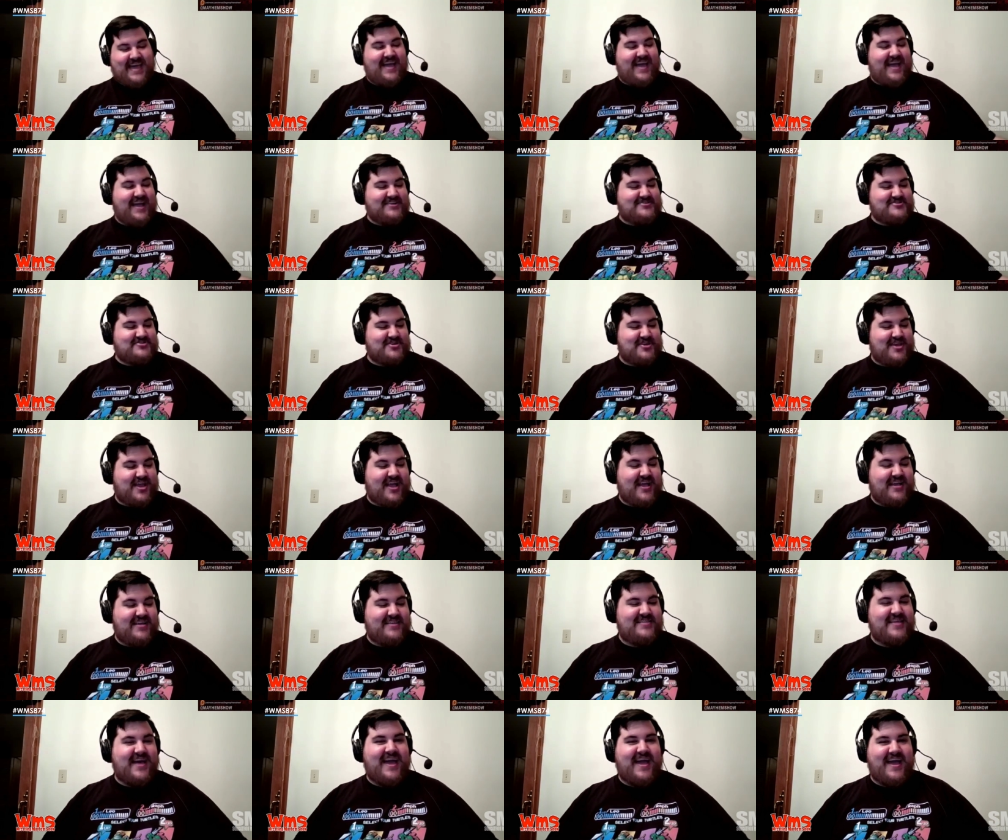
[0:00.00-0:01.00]
That actually
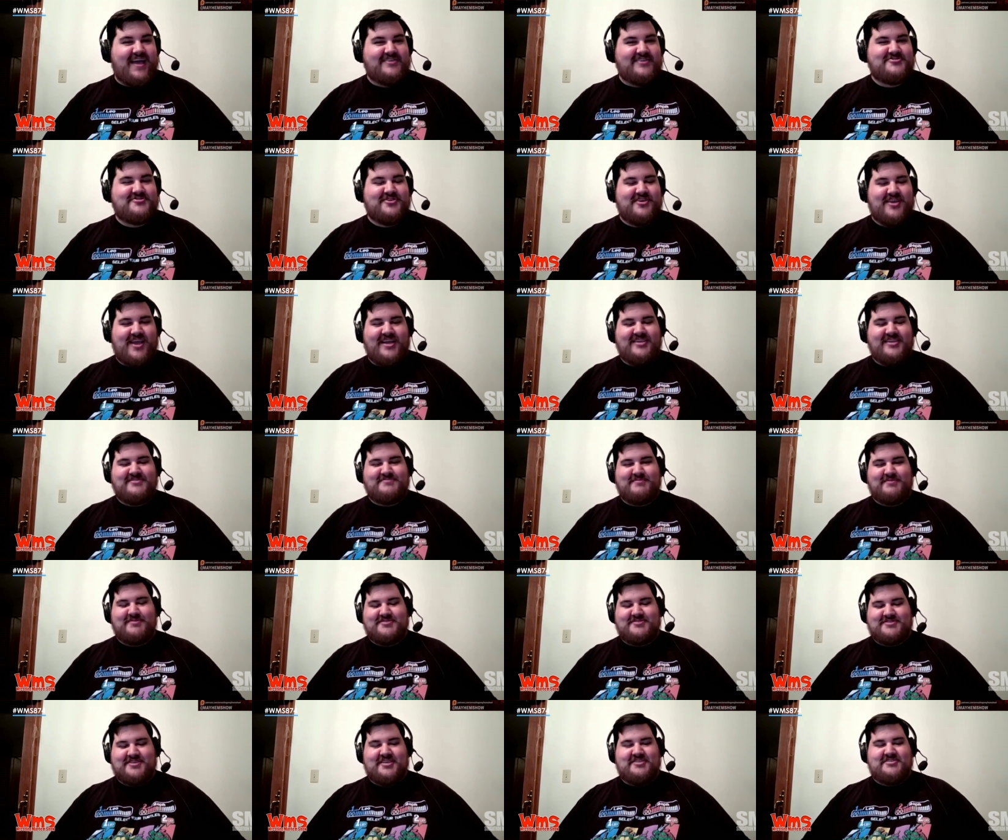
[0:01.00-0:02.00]
ha that actually has
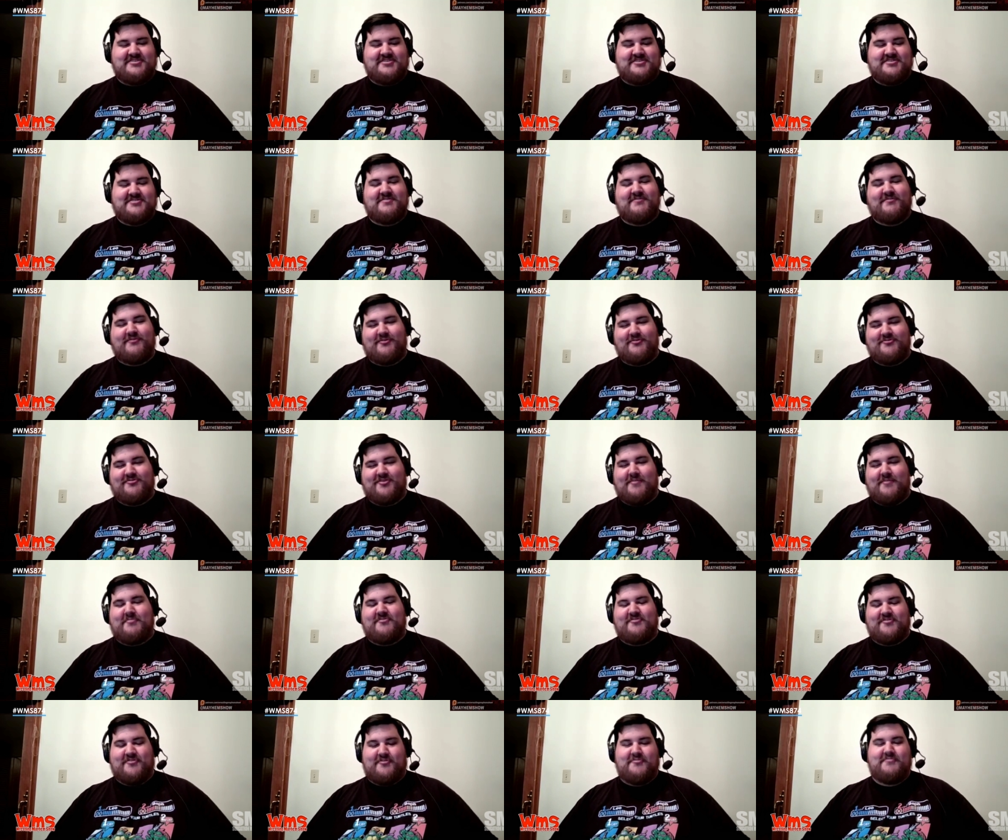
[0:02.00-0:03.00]
been said since the first
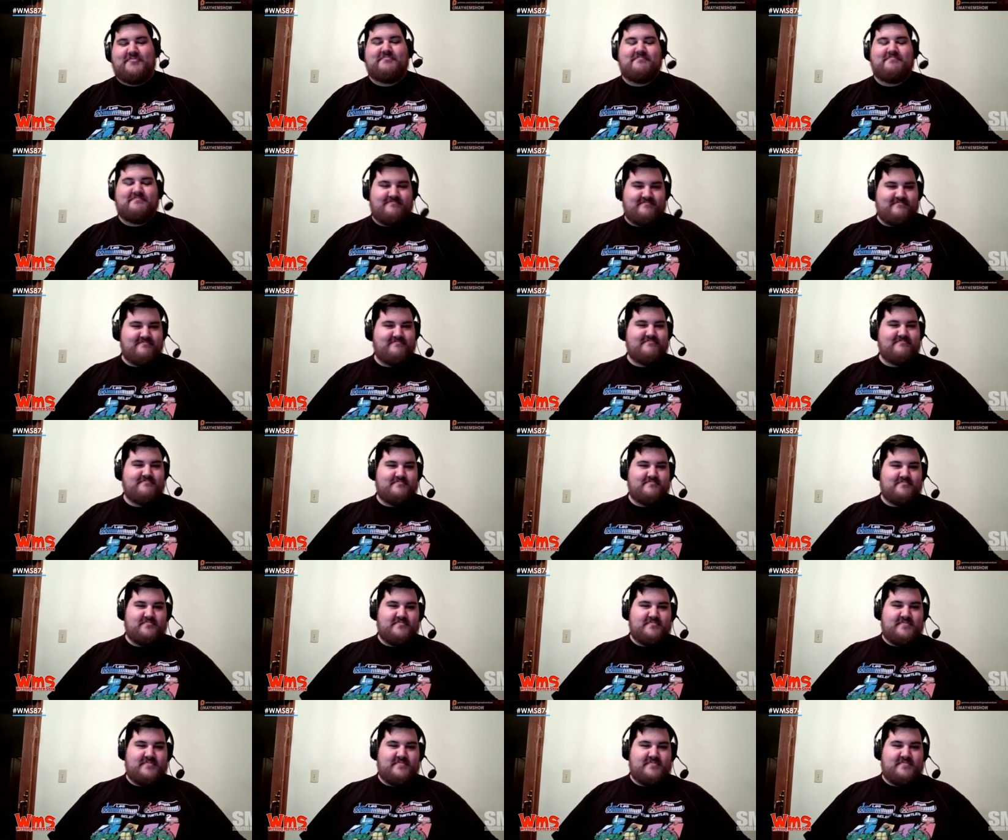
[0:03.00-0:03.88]
episode. Yes,